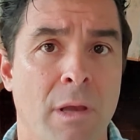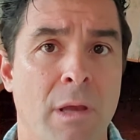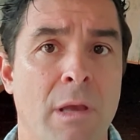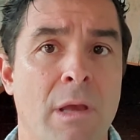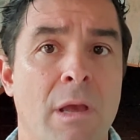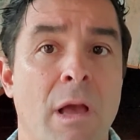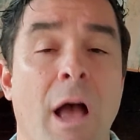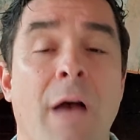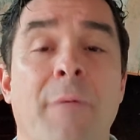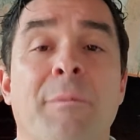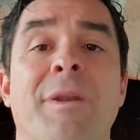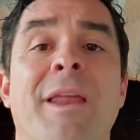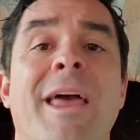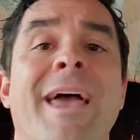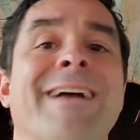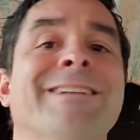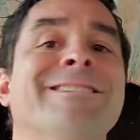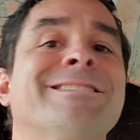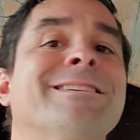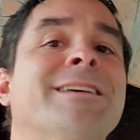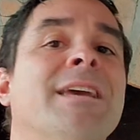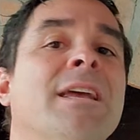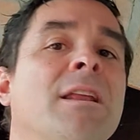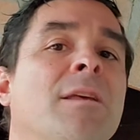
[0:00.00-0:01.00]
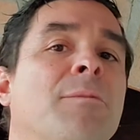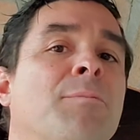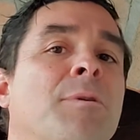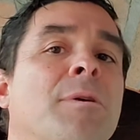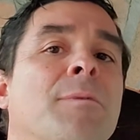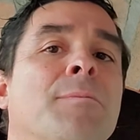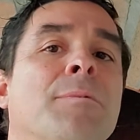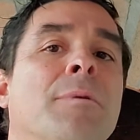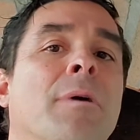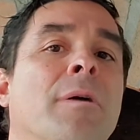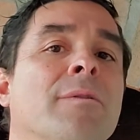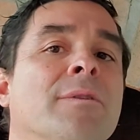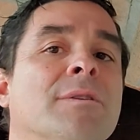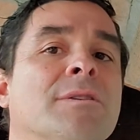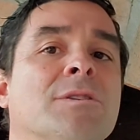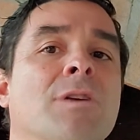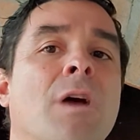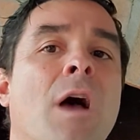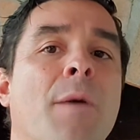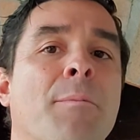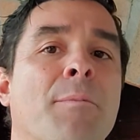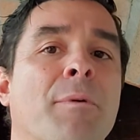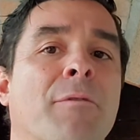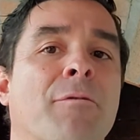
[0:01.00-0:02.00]
I've been educating people on this
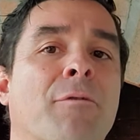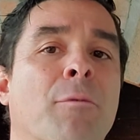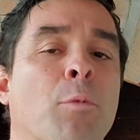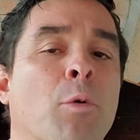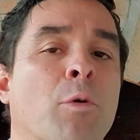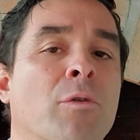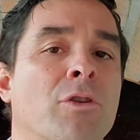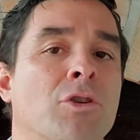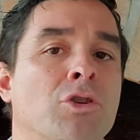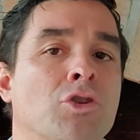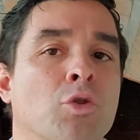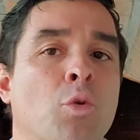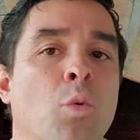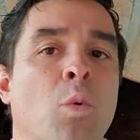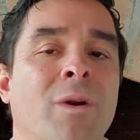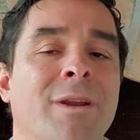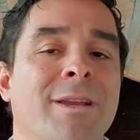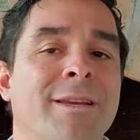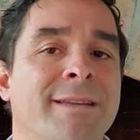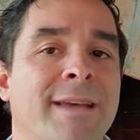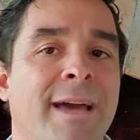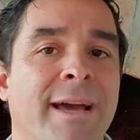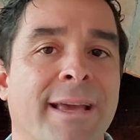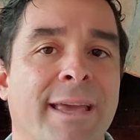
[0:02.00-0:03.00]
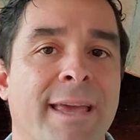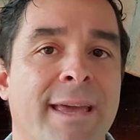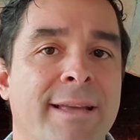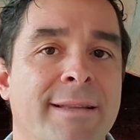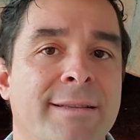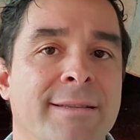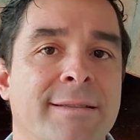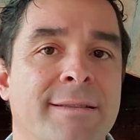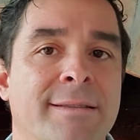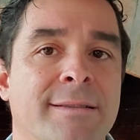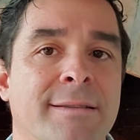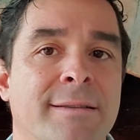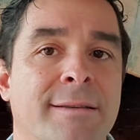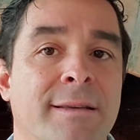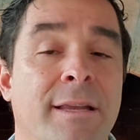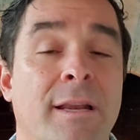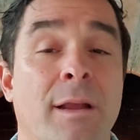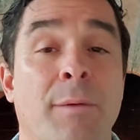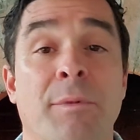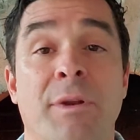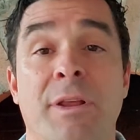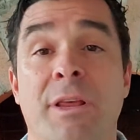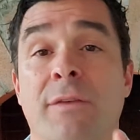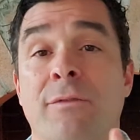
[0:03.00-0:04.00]
topic for more than 20 decades, and
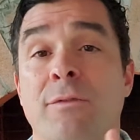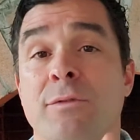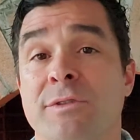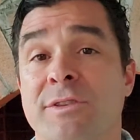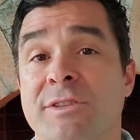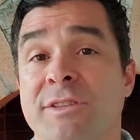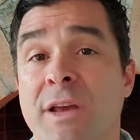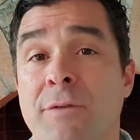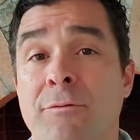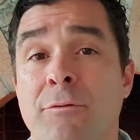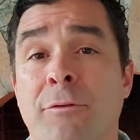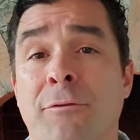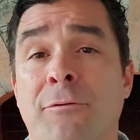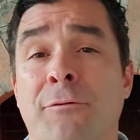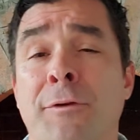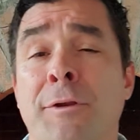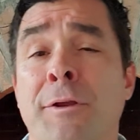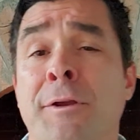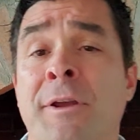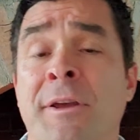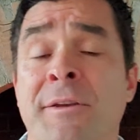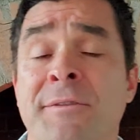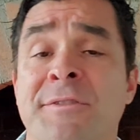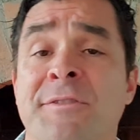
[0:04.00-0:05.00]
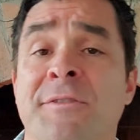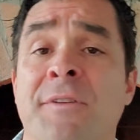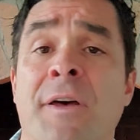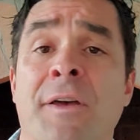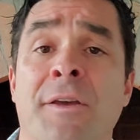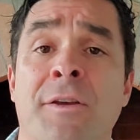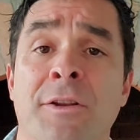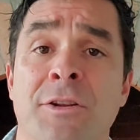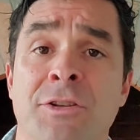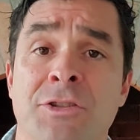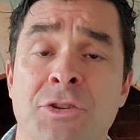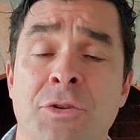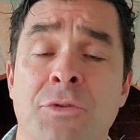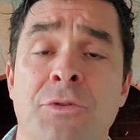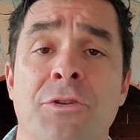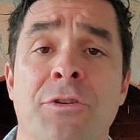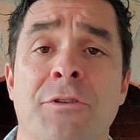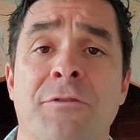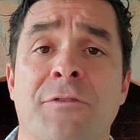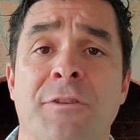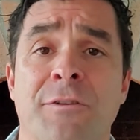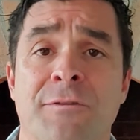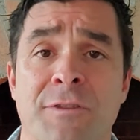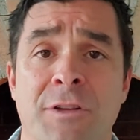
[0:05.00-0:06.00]
I'm going to give you several free gifts valued at
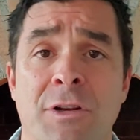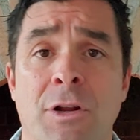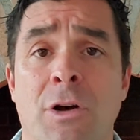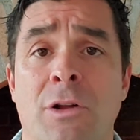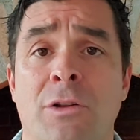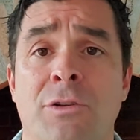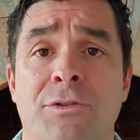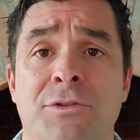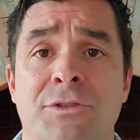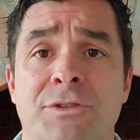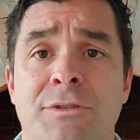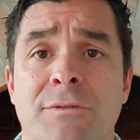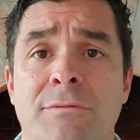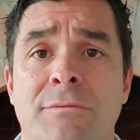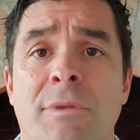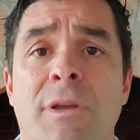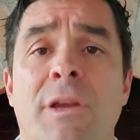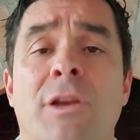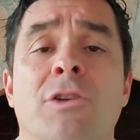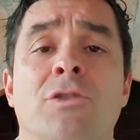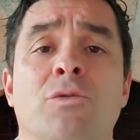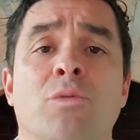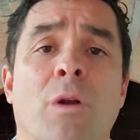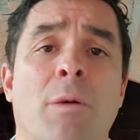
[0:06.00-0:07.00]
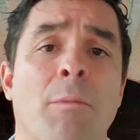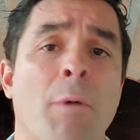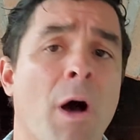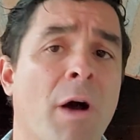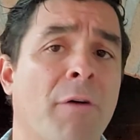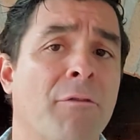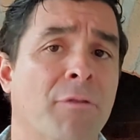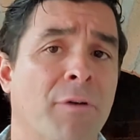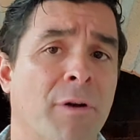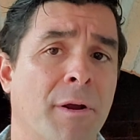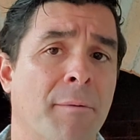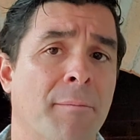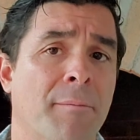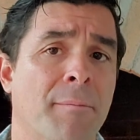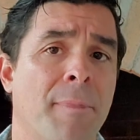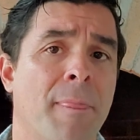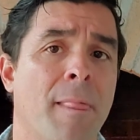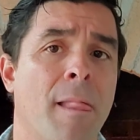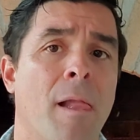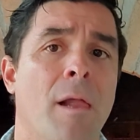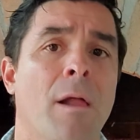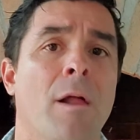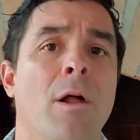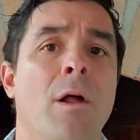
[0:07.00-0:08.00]
$250. Here's what I'm offering.
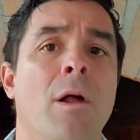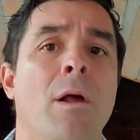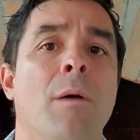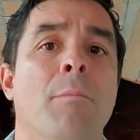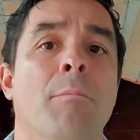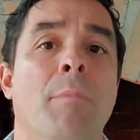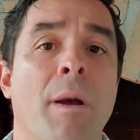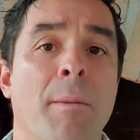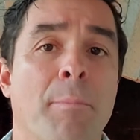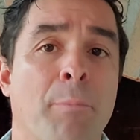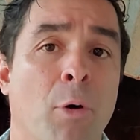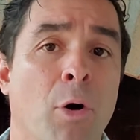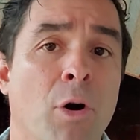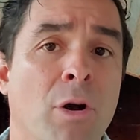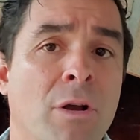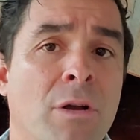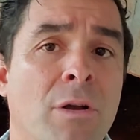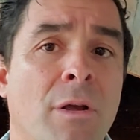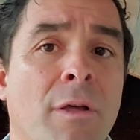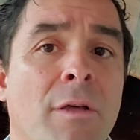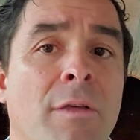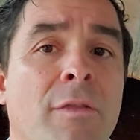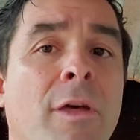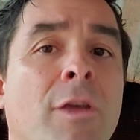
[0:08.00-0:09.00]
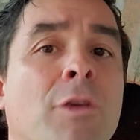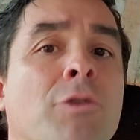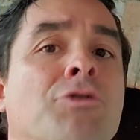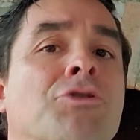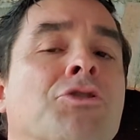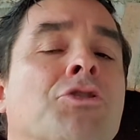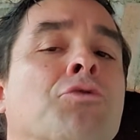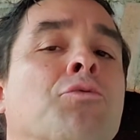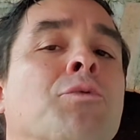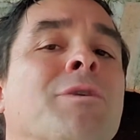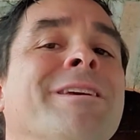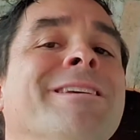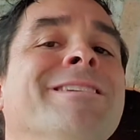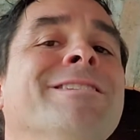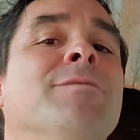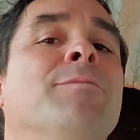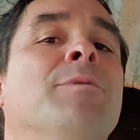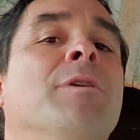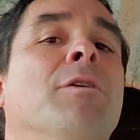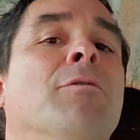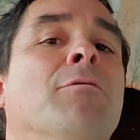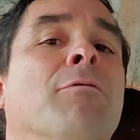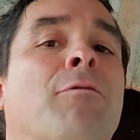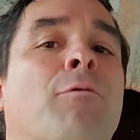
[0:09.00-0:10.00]
My book that you should read to
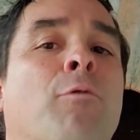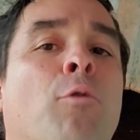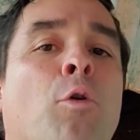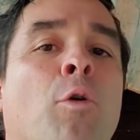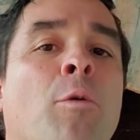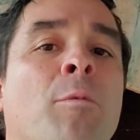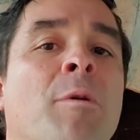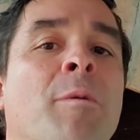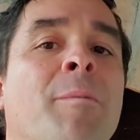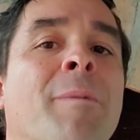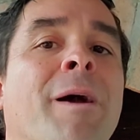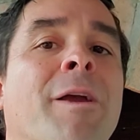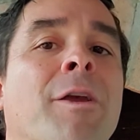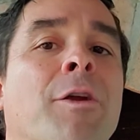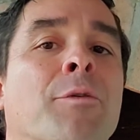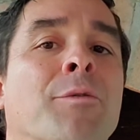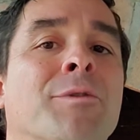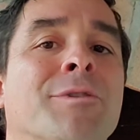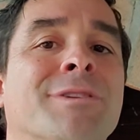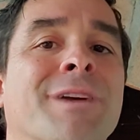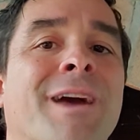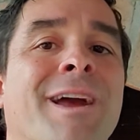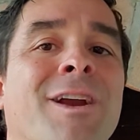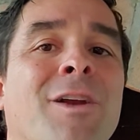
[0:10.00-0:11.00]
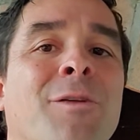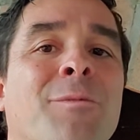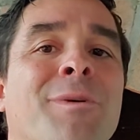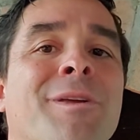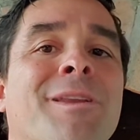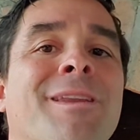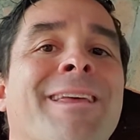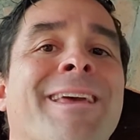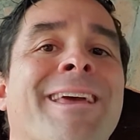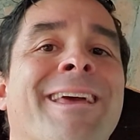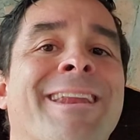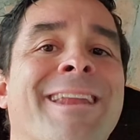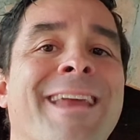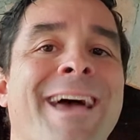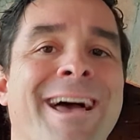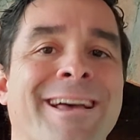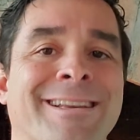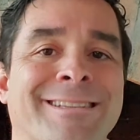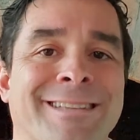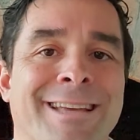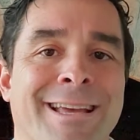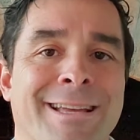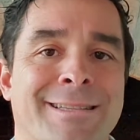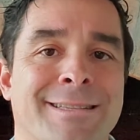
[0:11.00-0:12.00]
be informed about your retirement and
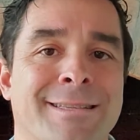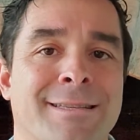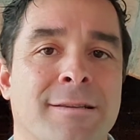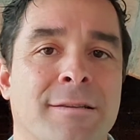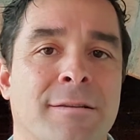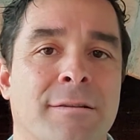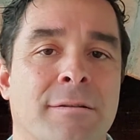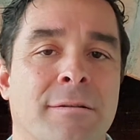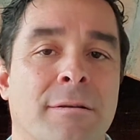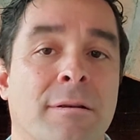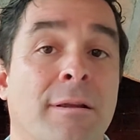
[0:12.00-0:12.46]
assets.